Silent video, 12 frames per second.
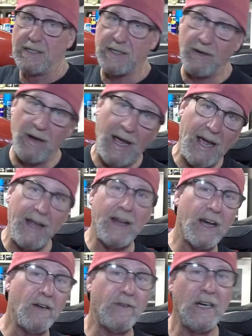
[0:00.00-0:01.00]
So head
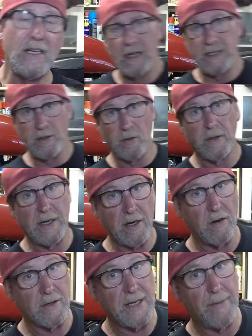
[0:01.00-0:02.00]
over. He's already
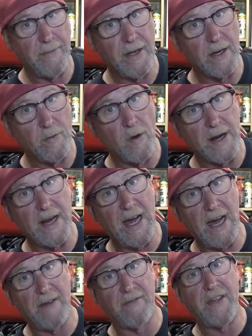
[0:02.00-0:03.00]
clocked up nearly
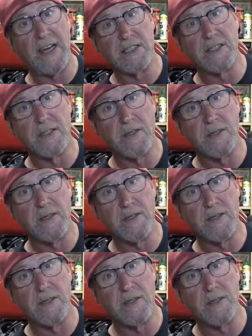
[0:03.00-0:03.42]
1,500